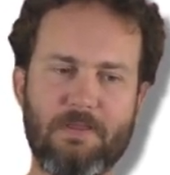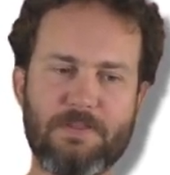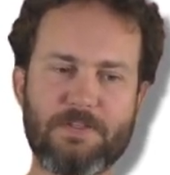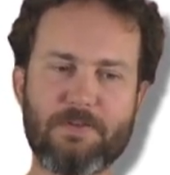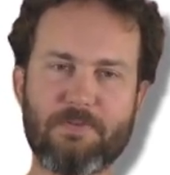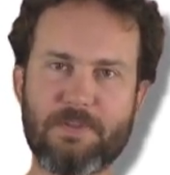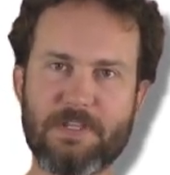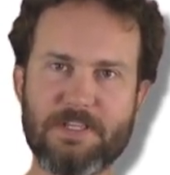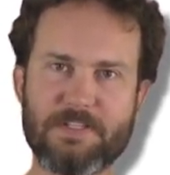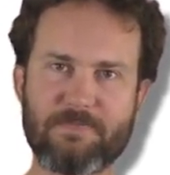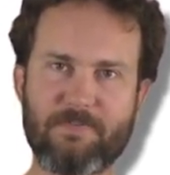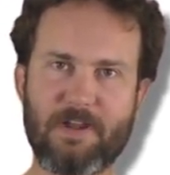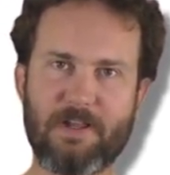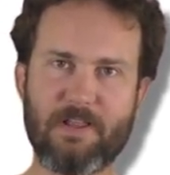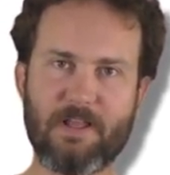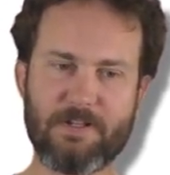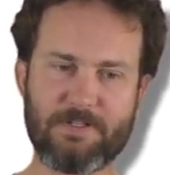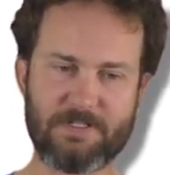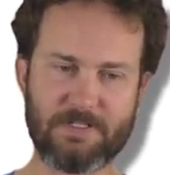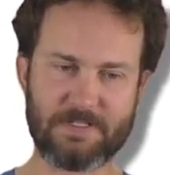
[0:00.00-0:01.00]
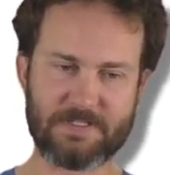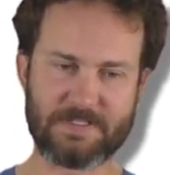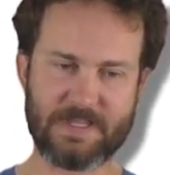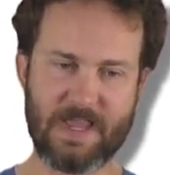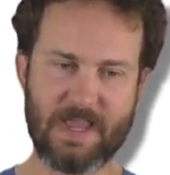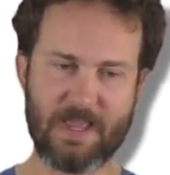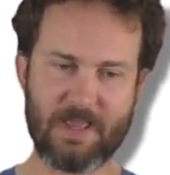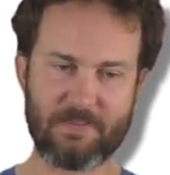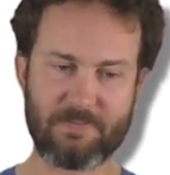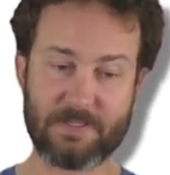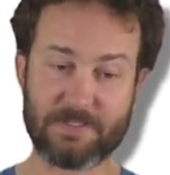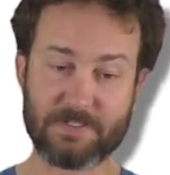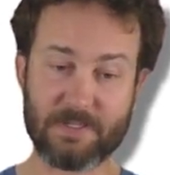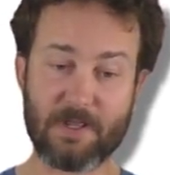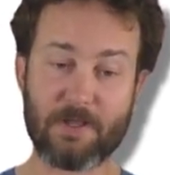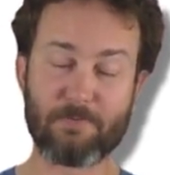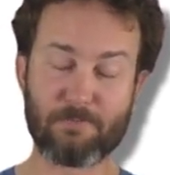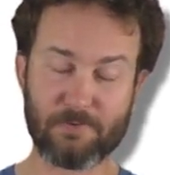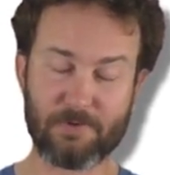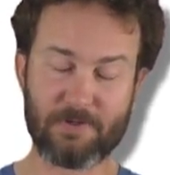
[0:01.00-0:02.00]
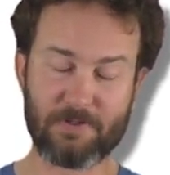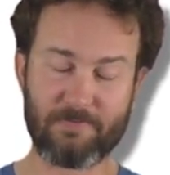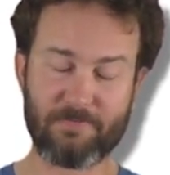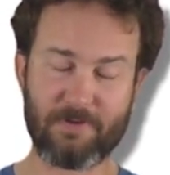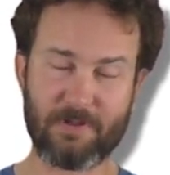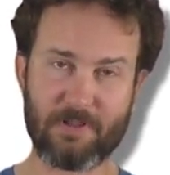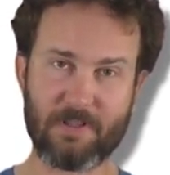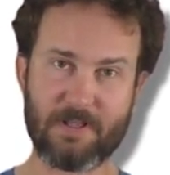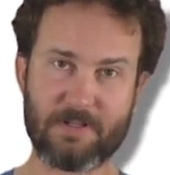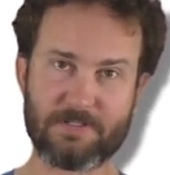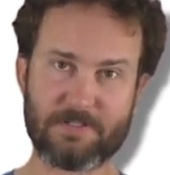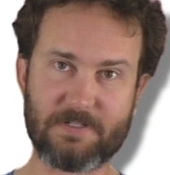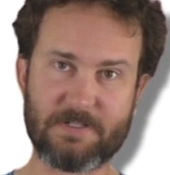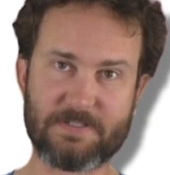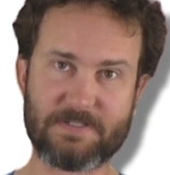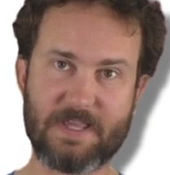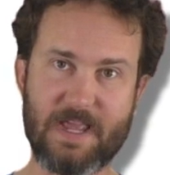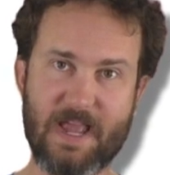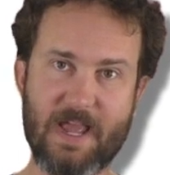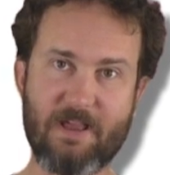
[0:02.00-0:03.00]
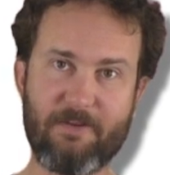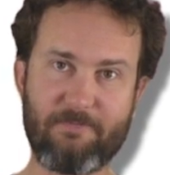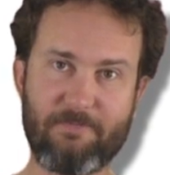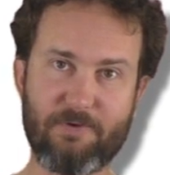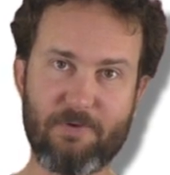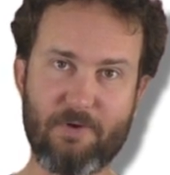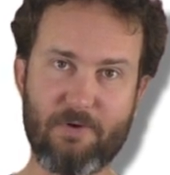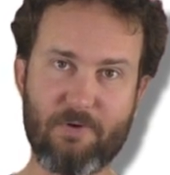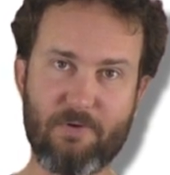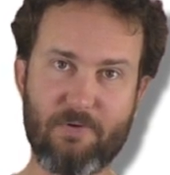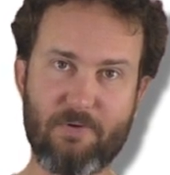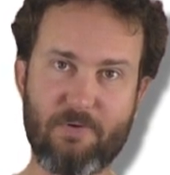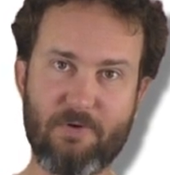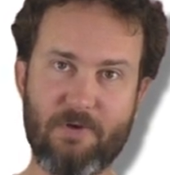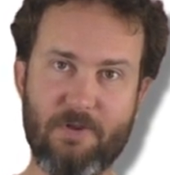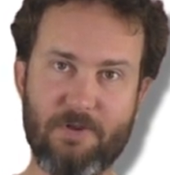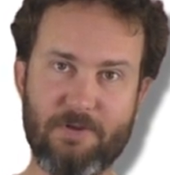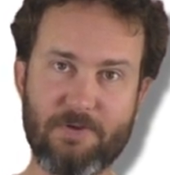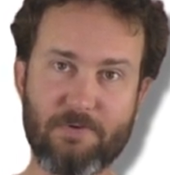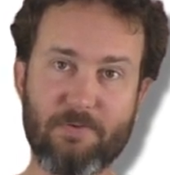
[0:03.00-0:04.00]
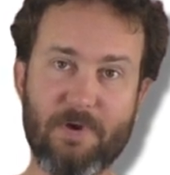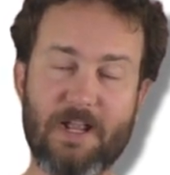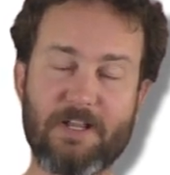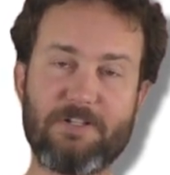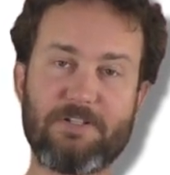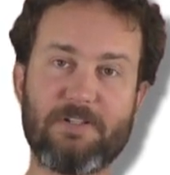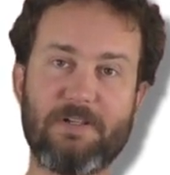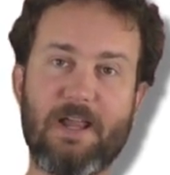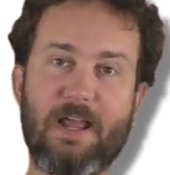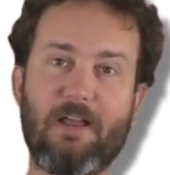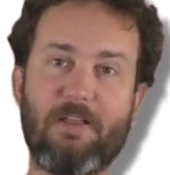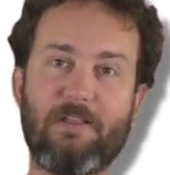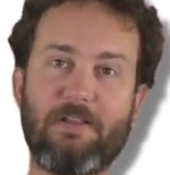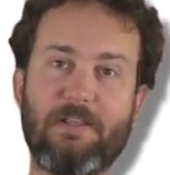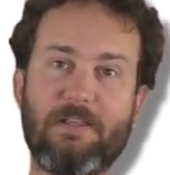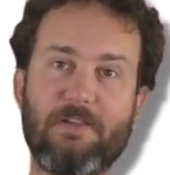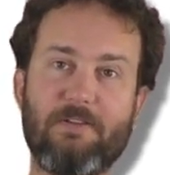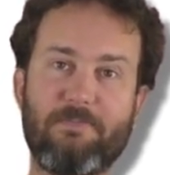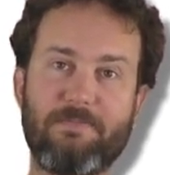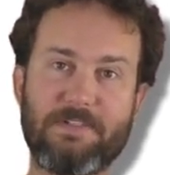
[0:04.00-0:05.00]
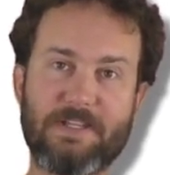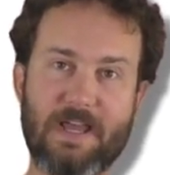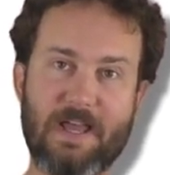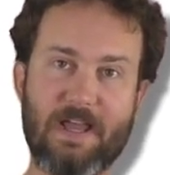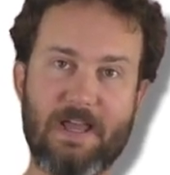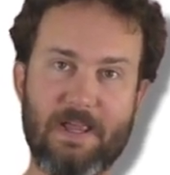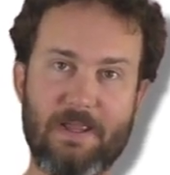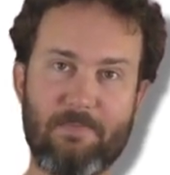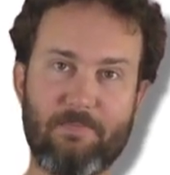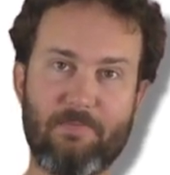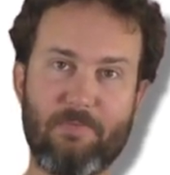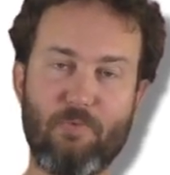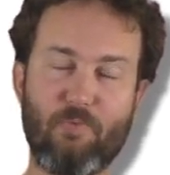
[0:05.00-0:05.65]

So these phylogenies have, these unrooted phylogenies have no directionality of time.